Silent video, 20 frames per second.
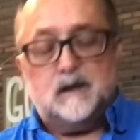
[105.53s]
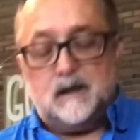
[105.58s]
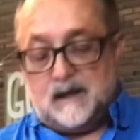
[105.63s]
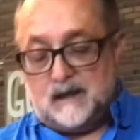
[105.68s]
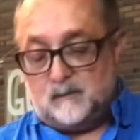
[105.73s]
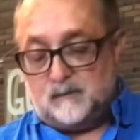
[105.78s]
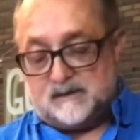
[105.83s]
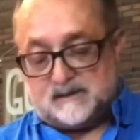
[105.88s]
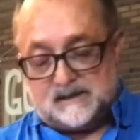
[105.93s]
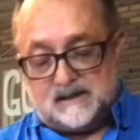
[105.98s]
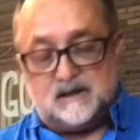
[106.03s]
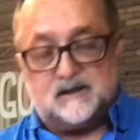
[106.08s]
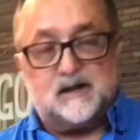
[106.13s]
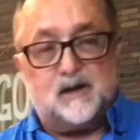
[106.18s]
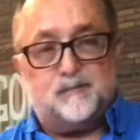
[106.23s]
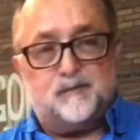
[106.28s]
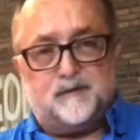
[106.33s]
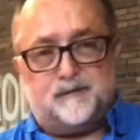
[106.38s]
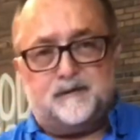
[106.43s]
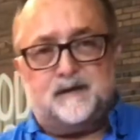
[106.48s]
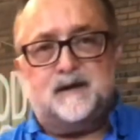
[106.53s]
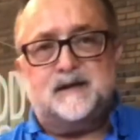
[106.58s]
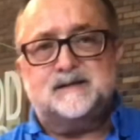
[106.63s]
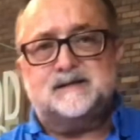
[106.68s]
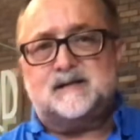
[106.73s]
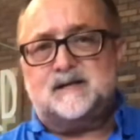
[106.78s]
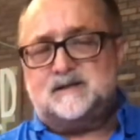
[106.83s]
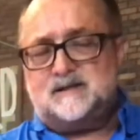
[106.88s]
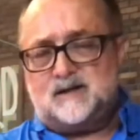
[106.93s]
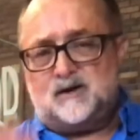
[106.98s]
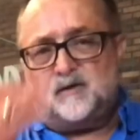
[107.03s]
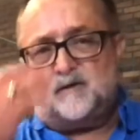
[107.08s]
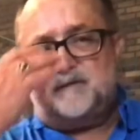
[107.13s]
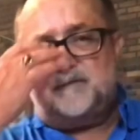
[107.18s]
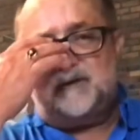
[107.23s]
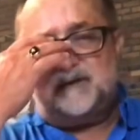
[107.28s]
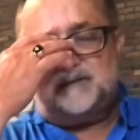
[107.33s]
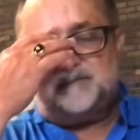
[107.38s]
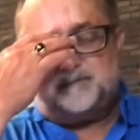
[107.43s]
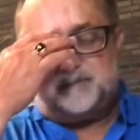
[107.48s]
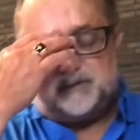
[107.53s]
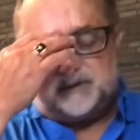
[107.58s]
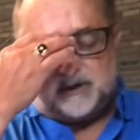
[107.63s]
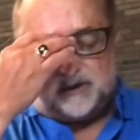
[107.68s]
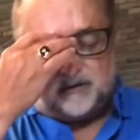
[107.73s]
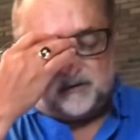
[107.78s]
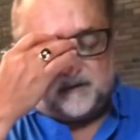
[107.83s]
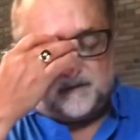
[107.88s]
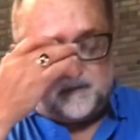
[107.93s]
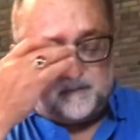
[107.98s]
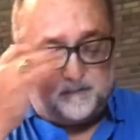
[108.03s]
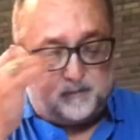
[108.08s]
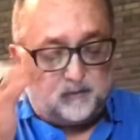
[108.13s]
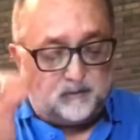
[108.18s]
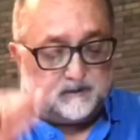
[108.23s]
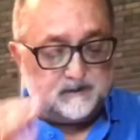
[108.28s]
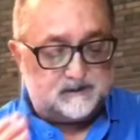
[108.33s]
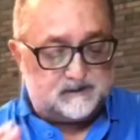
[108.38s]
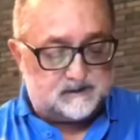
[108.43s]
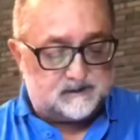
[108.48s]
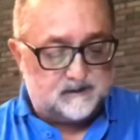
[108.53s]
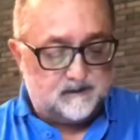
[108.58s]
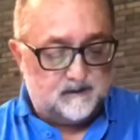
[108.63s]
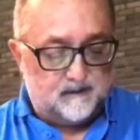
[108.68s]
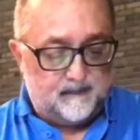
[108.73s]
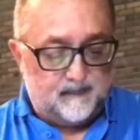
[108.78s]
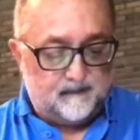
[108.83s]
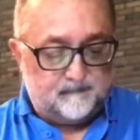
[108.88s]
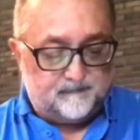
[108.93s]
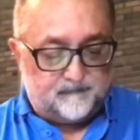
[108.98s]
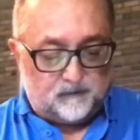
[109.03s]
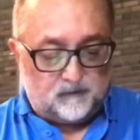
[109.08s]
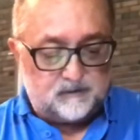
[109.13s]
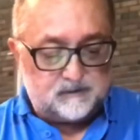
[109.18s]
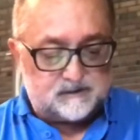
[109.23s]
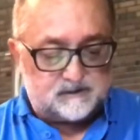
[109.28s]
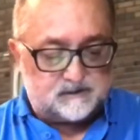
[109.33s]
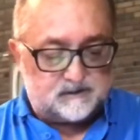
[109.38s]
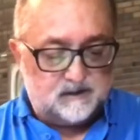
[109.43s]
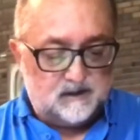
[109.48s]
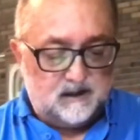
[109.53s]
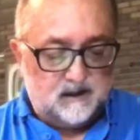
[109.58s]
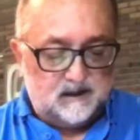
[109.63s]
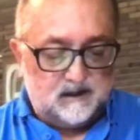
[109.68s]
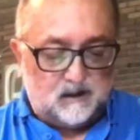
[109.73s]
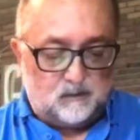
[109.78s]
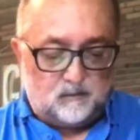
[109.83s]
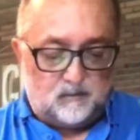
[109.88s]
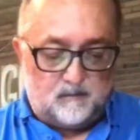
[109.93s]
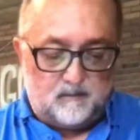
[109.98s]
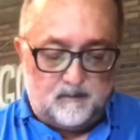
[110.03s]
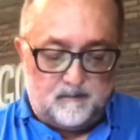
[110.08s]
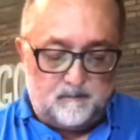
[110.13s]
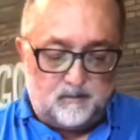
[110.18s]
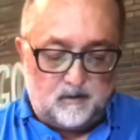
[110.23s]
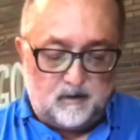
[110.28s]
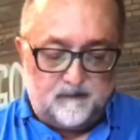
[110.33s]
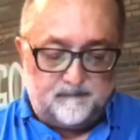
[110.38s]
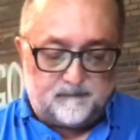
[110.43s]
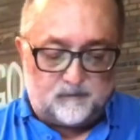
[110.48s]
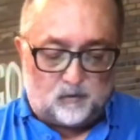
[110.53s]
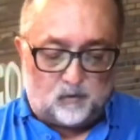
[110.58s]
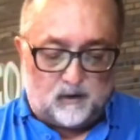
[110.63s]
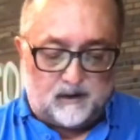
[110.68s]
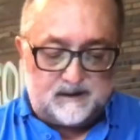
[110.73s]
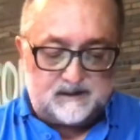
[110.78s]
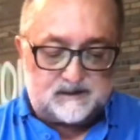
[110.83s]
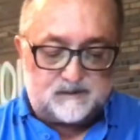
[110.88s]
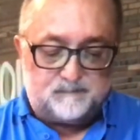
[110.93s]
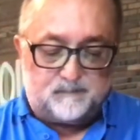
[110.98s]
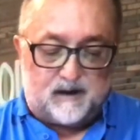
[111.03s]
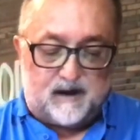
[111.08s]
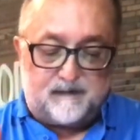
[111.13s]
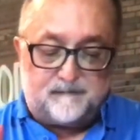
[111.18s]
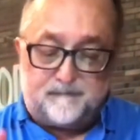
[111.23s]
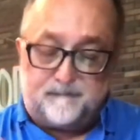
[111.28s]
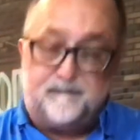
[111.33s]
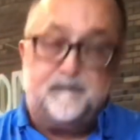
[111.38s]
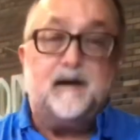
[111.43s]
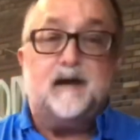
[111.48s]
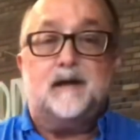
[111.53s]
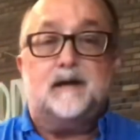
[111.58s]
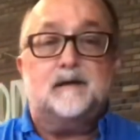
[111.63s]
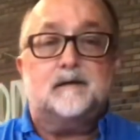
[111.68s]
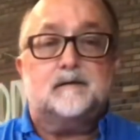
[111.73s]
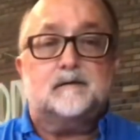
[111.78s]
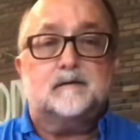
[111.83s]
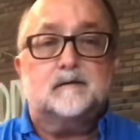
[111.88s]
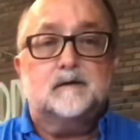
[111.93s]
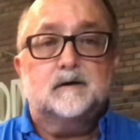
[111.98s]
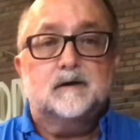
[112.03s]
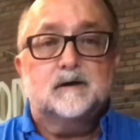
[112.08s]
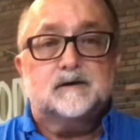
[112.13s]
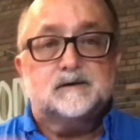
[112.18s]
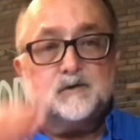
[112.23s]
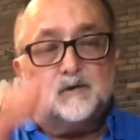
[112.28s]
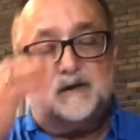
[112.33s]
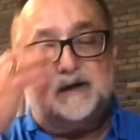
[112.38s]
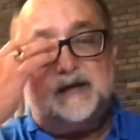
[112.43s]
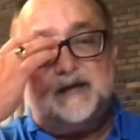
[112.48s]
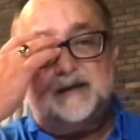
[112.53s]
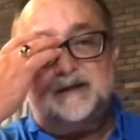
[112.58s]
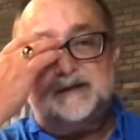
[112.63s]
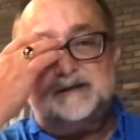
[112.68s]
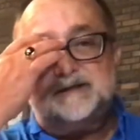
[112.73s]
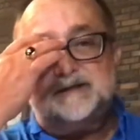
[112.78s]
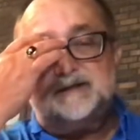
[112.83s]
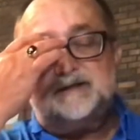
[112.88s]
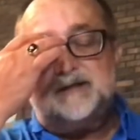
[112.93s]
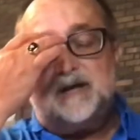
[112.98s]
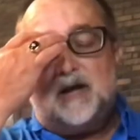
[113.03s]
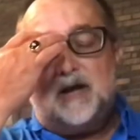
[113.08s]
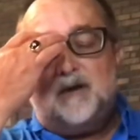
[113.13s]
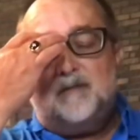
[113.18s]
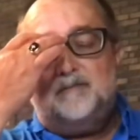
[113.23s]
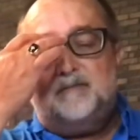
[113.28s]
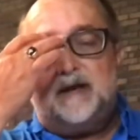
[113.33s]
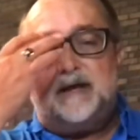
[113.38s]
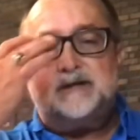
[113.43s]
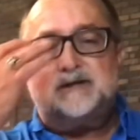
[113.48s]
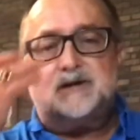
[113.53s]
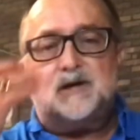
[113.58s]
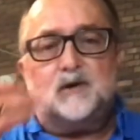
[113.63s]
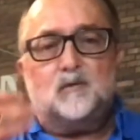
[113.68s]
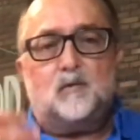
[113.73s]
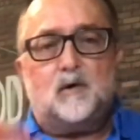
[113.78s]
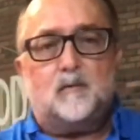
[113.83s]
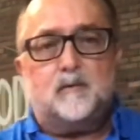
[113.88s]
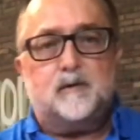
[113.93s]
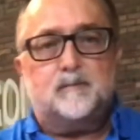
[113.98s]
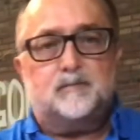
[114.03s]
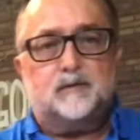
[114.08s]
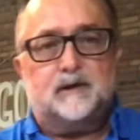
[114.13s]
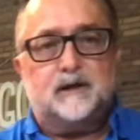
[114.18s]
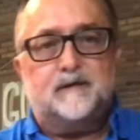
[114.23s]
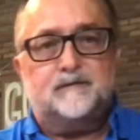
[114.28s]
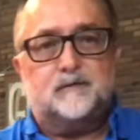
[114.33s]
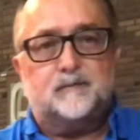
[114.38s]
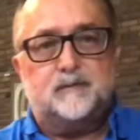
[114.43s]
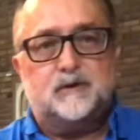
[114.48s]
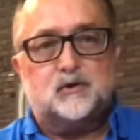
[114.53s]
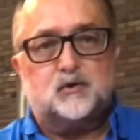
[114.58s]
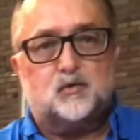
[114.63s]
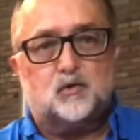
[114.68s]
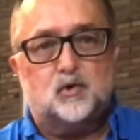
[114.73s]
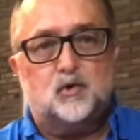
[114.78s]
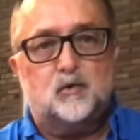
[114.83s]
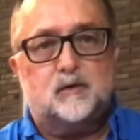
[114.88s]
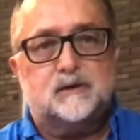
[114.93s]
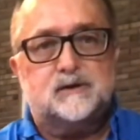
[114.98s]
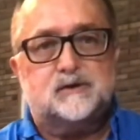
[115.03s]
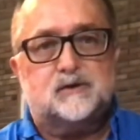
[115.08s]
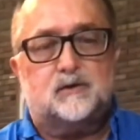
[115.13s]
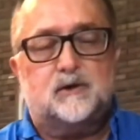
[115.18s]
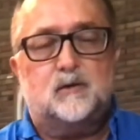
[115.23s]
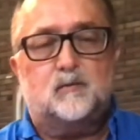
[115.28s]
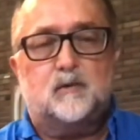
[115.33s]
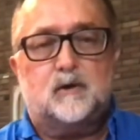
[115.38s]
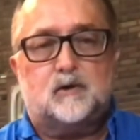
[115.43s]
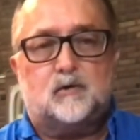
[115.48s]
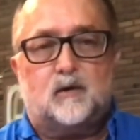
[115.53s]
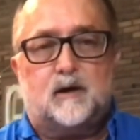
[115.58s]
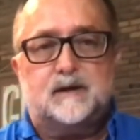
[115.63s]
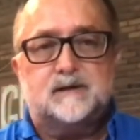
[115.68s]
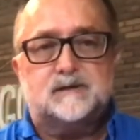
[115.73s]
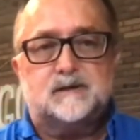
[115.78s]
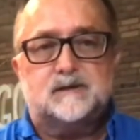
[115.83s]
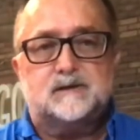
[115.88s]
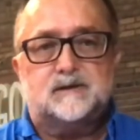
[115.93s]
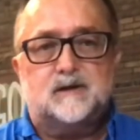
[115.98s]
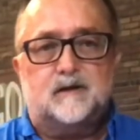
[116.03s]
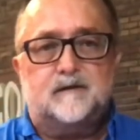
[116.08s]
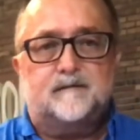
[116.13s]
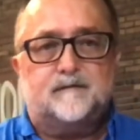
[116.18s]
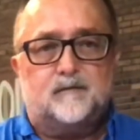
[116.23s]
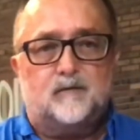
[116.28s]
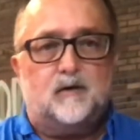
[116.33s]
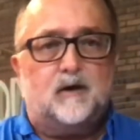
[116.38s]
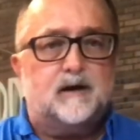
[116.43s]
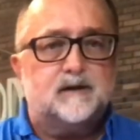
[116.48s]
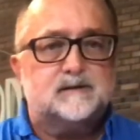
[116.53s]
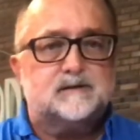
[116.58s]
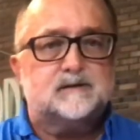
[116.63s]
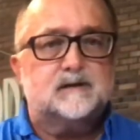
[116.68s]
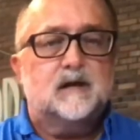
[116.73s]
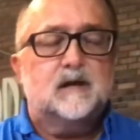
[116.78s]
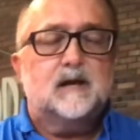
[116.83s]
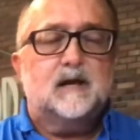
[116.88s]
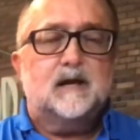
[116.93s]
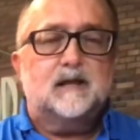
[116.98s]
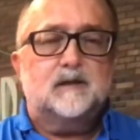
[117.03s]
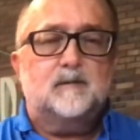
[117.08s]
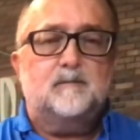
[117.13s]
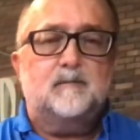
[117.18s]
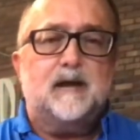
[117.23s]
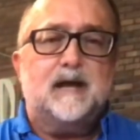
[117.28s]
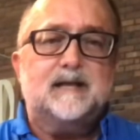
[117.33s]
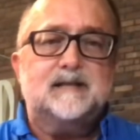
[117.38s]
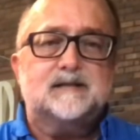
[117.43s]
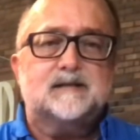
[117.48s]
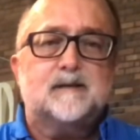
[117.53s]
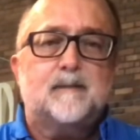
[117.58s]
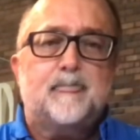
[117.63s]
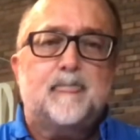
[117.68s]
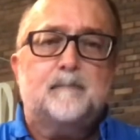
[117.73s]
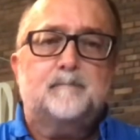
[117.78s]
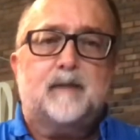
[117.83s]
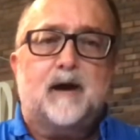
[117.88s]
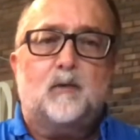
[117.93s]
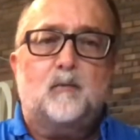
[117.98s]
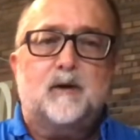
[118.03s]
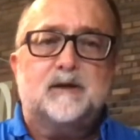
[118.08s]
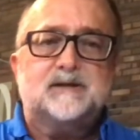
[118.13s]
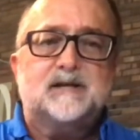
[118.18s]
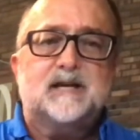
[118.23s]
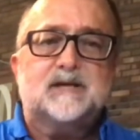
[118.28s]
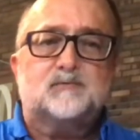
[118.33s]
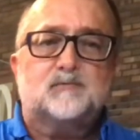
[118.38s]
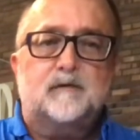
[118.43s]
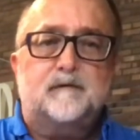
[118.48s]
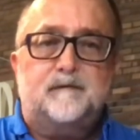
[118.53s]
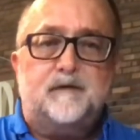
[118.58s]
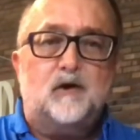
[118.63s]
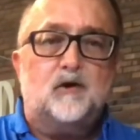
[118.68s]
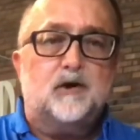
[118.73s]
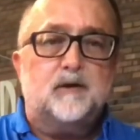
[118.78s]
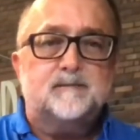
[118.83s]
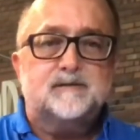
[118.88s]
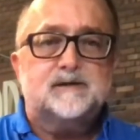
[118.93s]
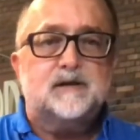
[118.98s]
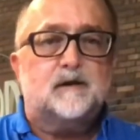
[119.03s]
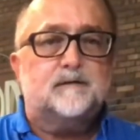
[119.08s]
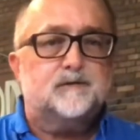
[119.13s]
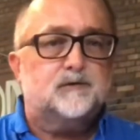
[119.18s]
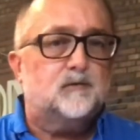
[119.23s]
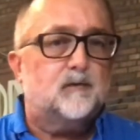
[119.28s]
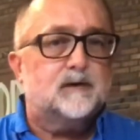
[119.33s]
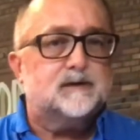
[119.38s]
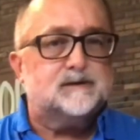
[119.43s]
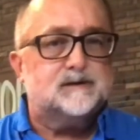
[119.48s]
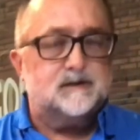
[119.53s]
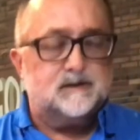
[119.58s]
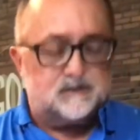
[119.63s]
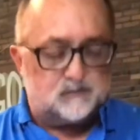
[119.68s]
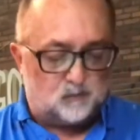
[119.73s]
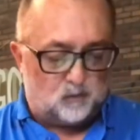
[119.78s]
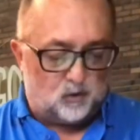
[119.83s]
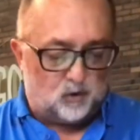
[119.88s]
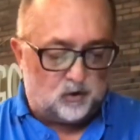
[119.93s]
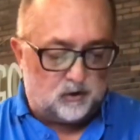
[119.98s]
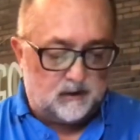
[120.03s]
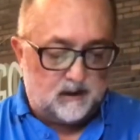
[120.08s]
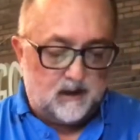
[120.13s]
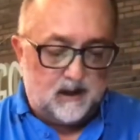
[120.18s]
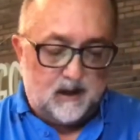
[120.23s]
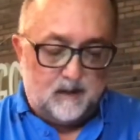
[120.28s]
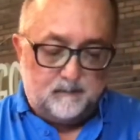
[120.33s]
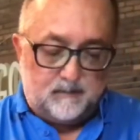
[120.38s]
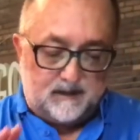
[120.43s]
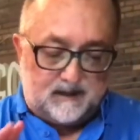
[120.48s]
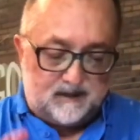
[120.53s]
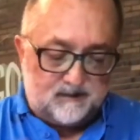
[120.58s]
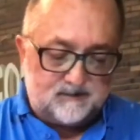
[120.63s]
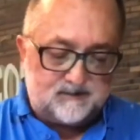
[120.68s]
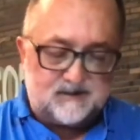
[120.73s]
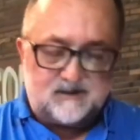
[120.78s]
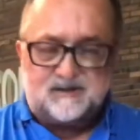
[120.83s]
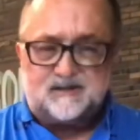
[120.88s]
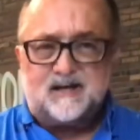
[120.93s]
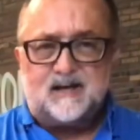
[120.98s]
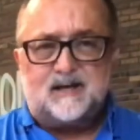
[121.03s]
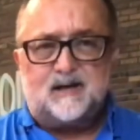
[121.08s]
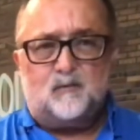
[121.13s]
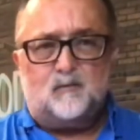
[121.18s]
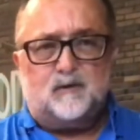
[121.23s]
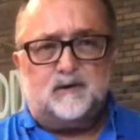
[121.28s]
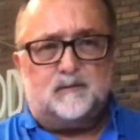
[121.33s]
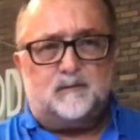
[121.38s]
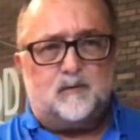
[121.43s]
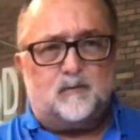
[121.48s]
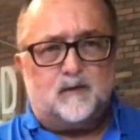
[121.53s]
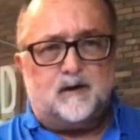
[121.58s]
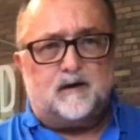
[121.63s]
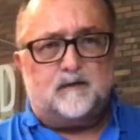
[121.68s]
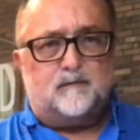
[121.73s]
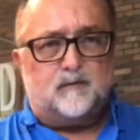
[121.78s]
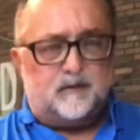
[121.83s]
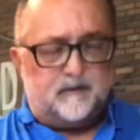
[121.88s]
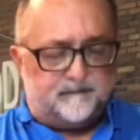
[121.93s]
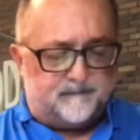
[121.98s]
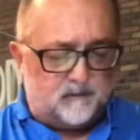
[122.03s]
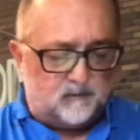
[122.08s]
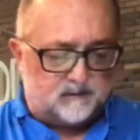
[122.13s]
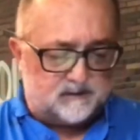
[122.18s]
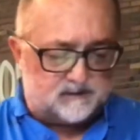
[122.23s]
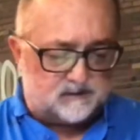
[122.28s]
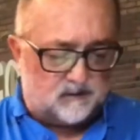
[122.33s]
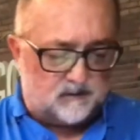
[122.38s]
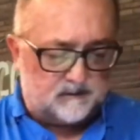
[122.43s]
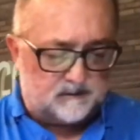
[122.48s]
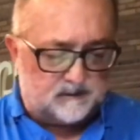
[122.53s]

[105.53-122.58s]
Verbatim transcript: And we see a couple of things that are particular of importance. First, they were a member of Christ by faith. So again, this is based on what we believe to be true concerning what Christ has done for us and the means by which he has revealed himself to us in his word. But here's the second one that we want to really focus on